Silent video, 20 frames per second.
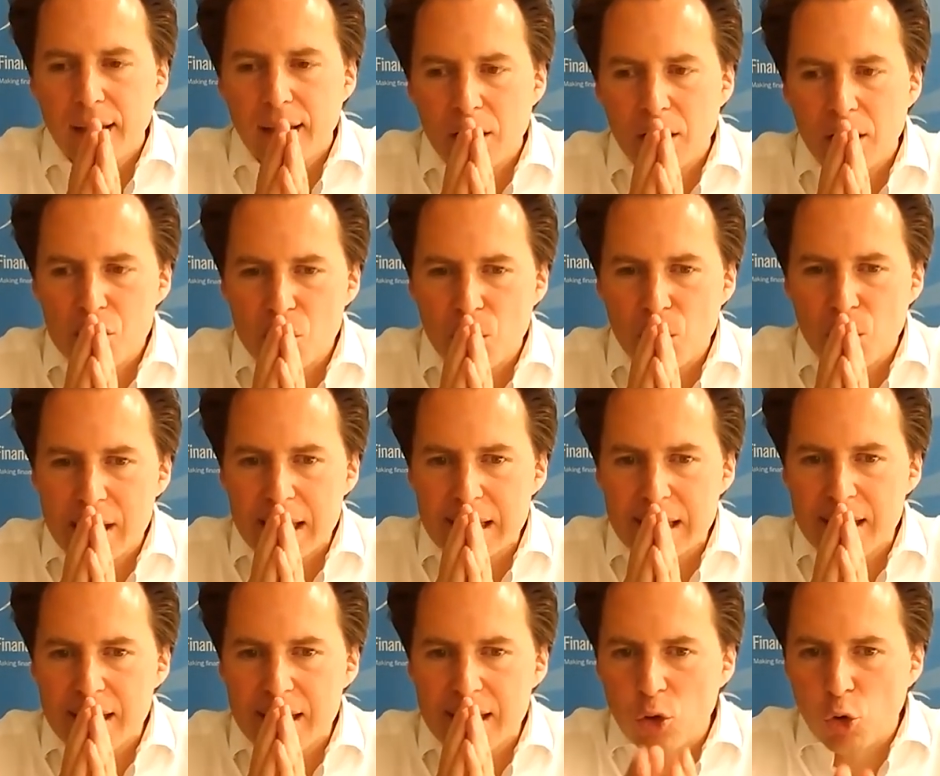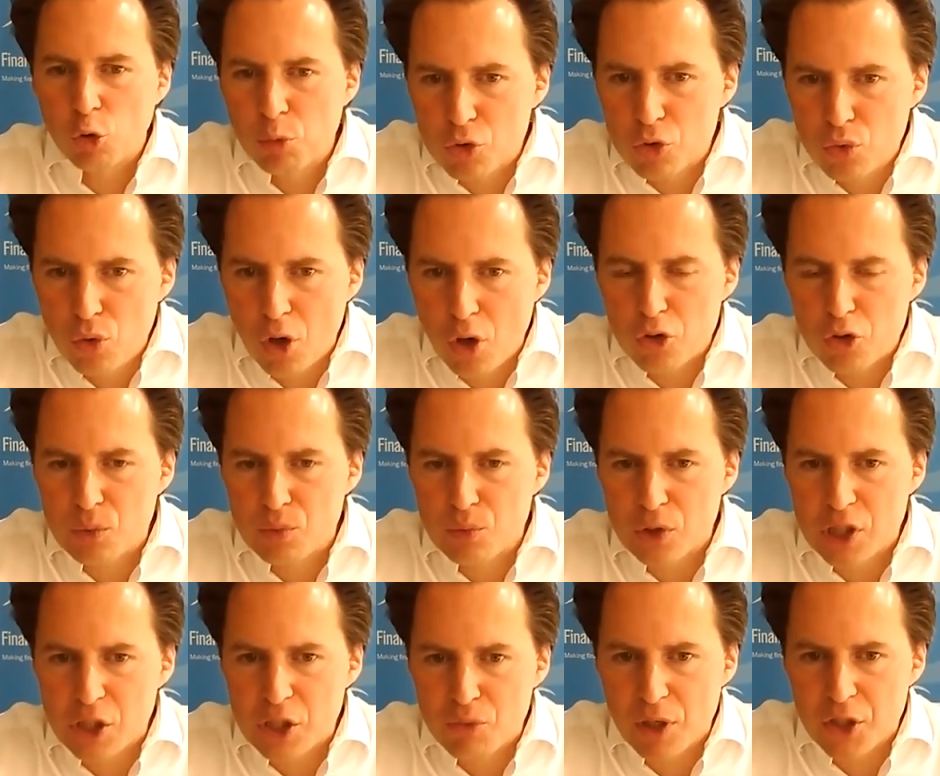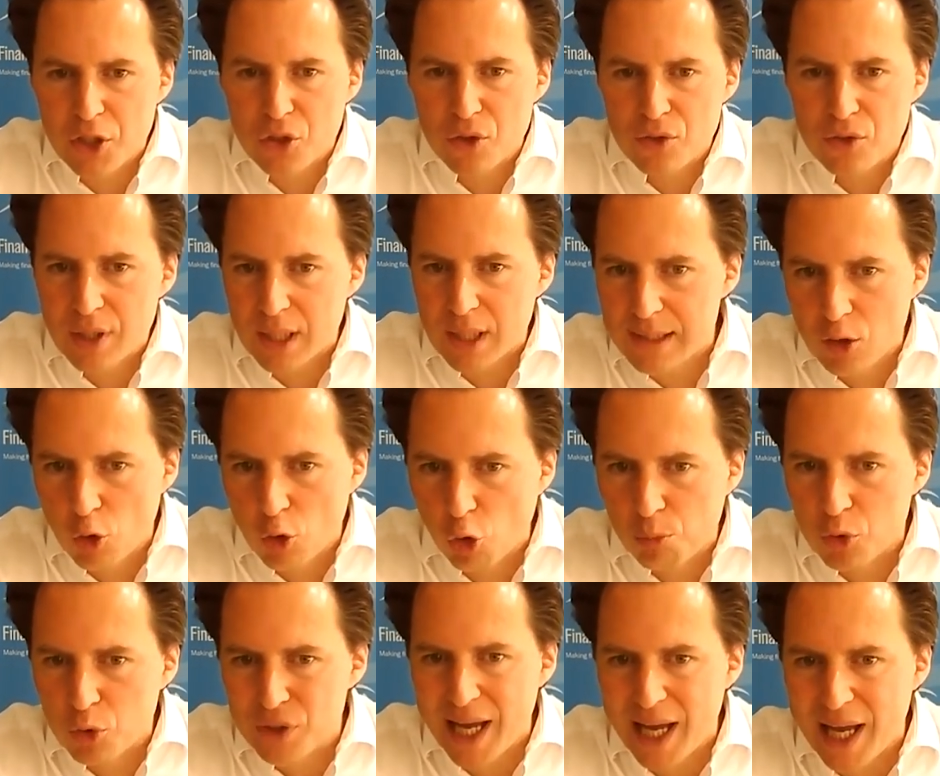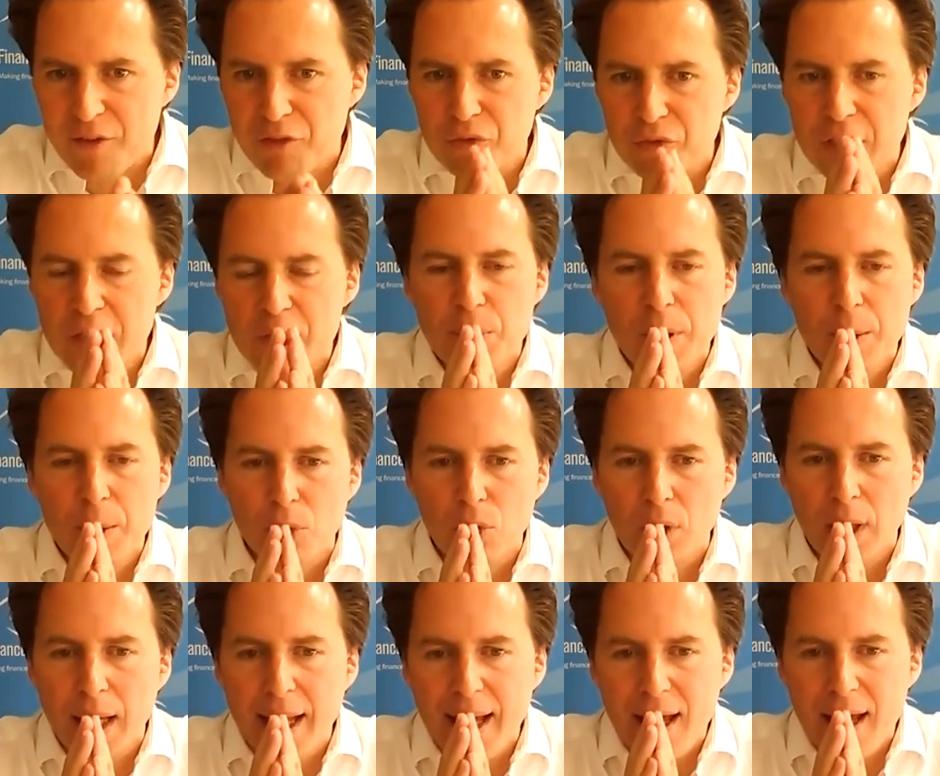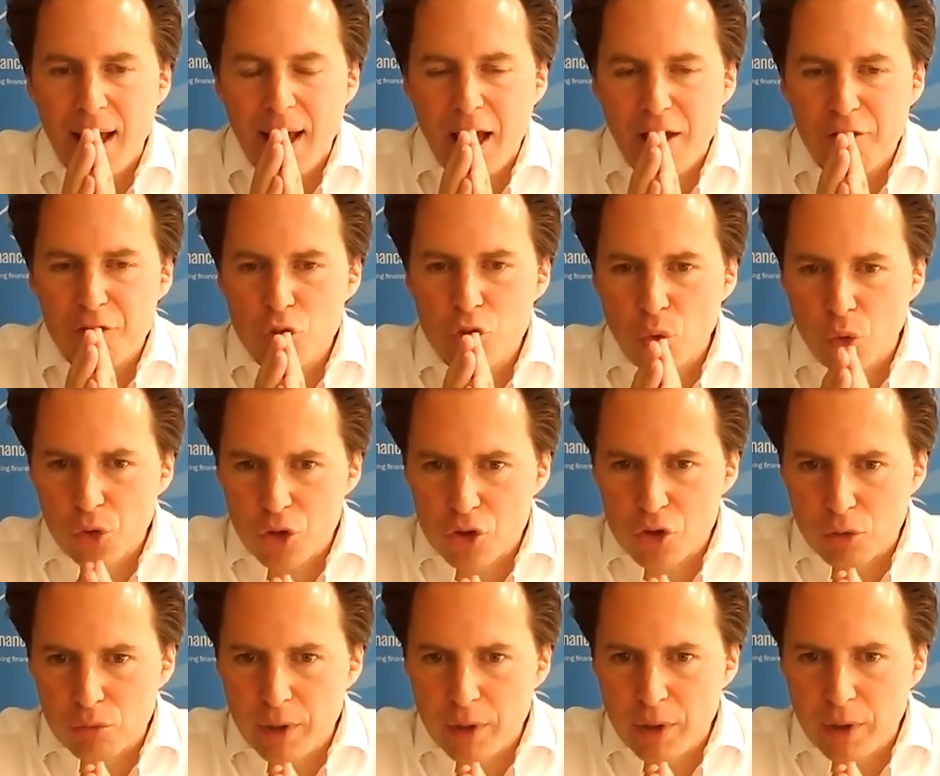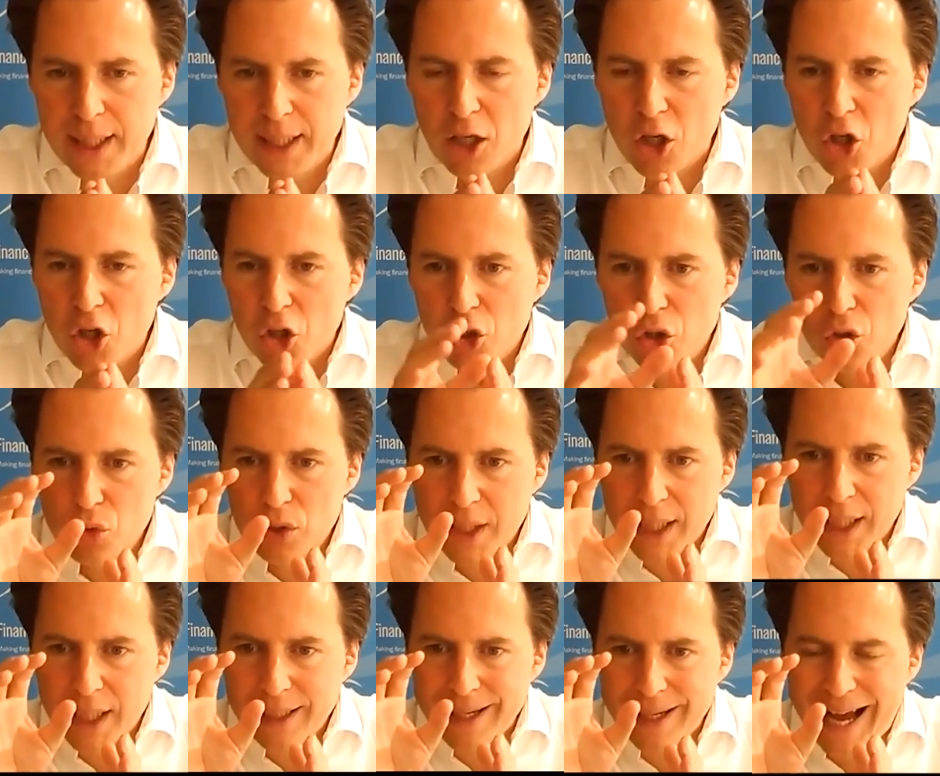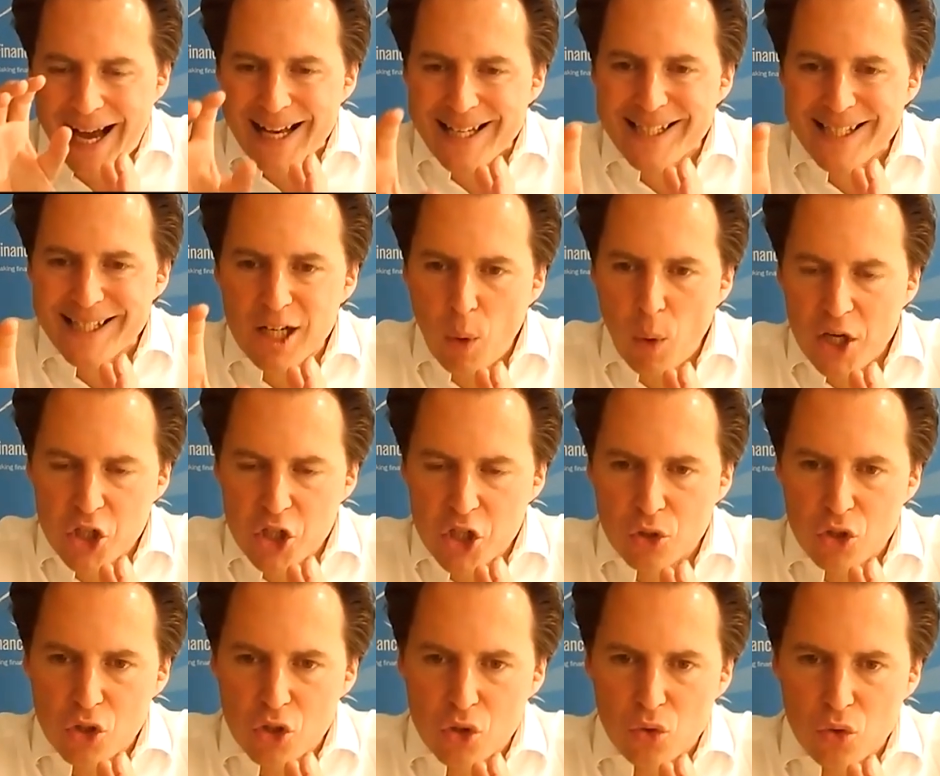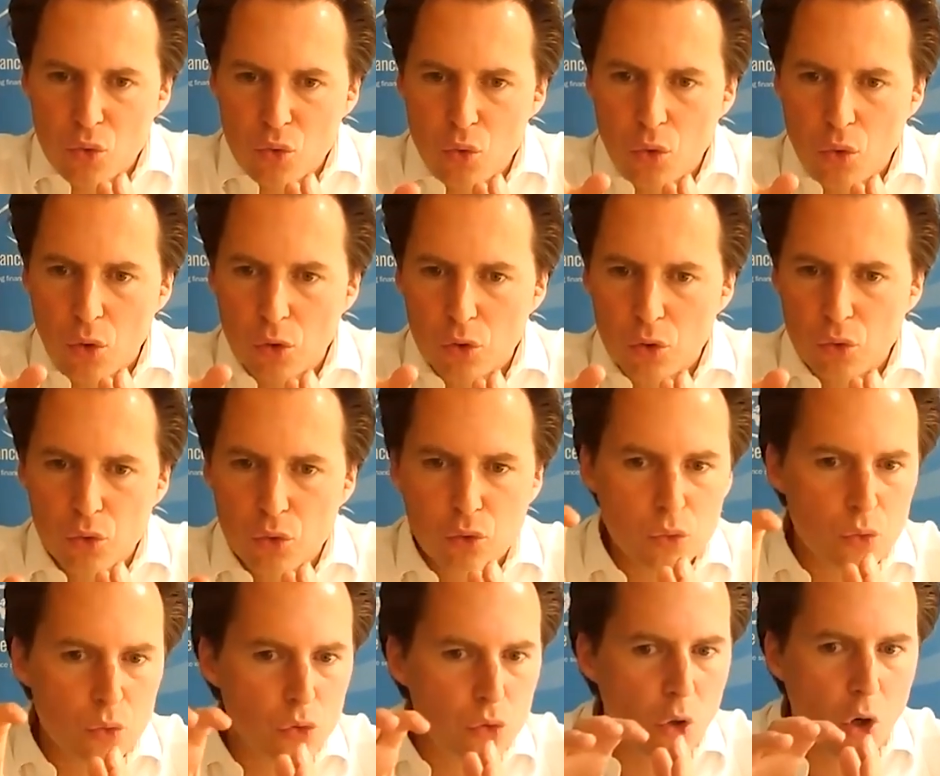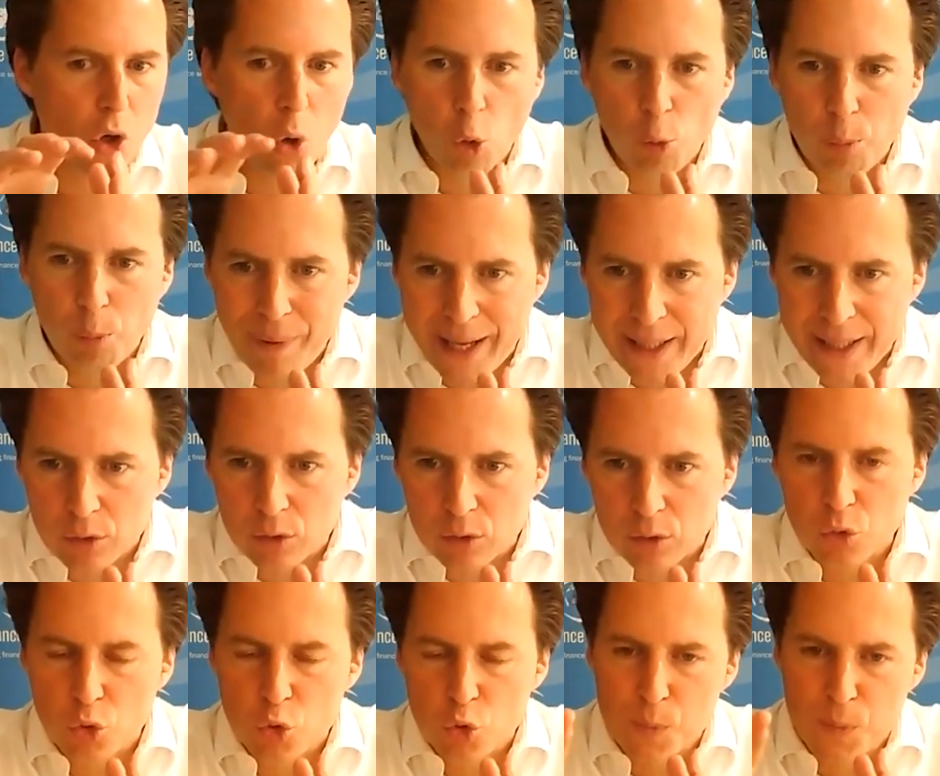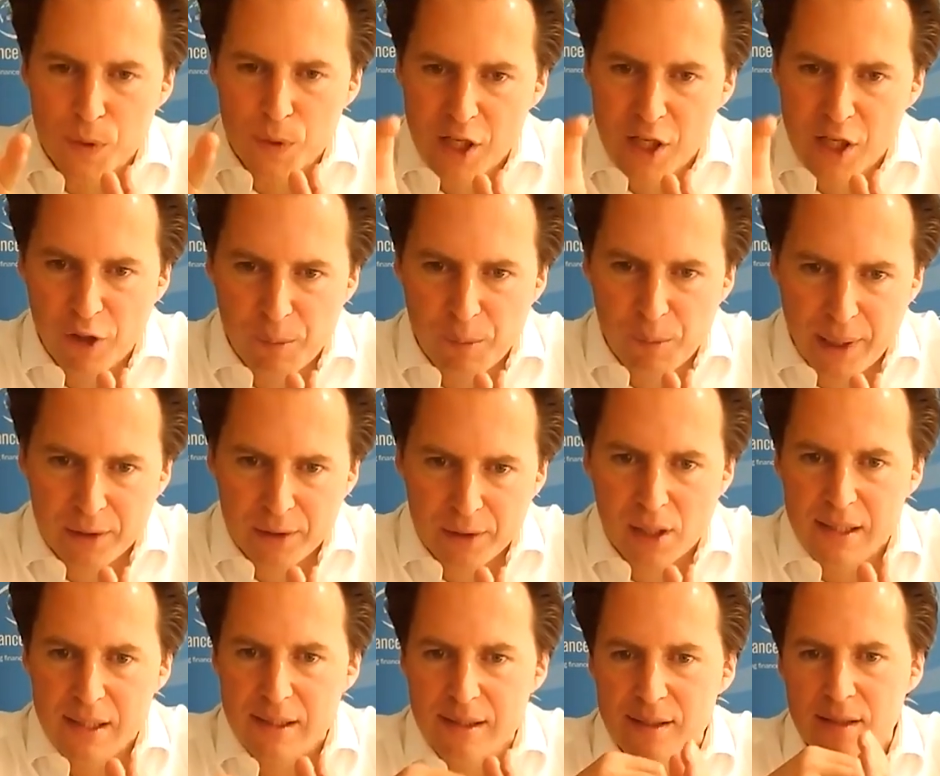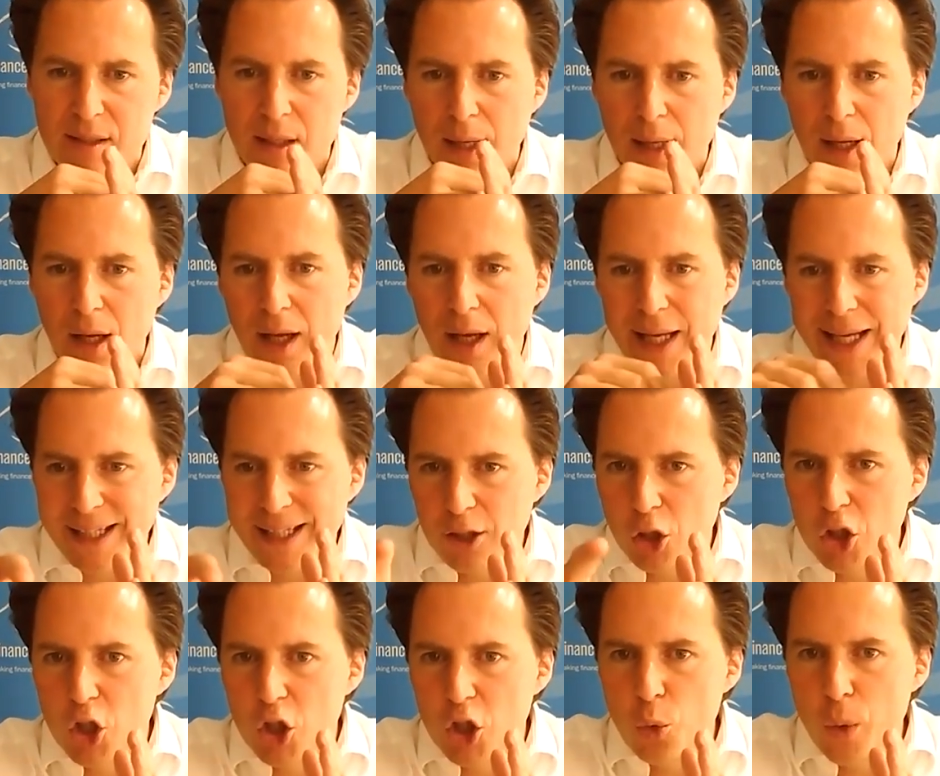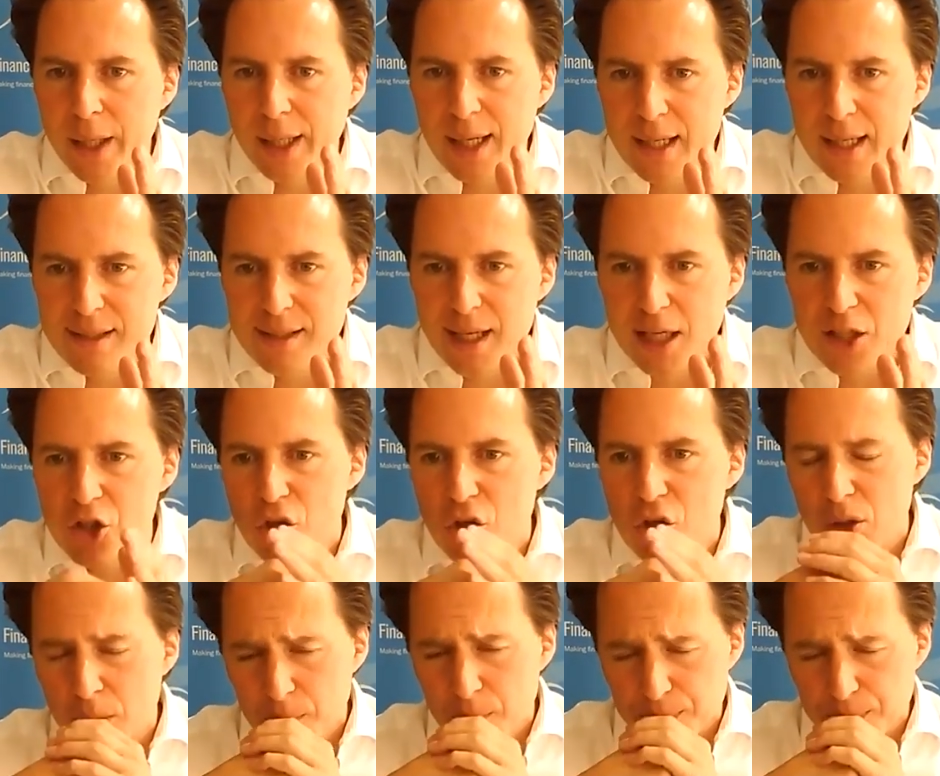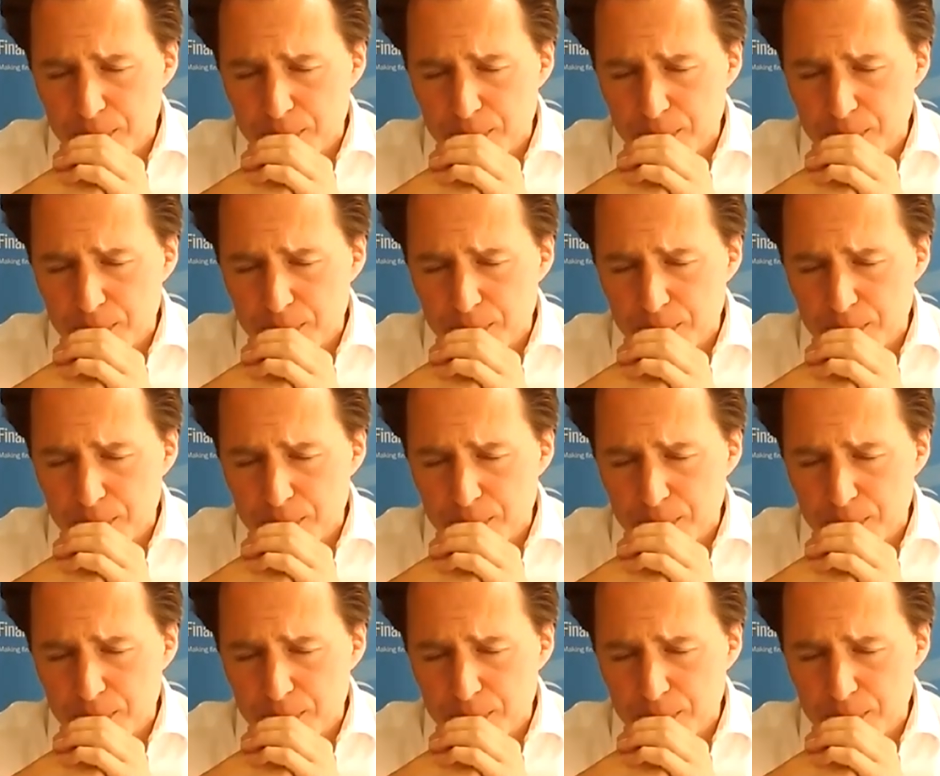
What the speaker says: So as I said, almost 200 registrations. I see almost half of these people have joined us already. You can ask questions to a whole panel, to specific panelists in the Q&A section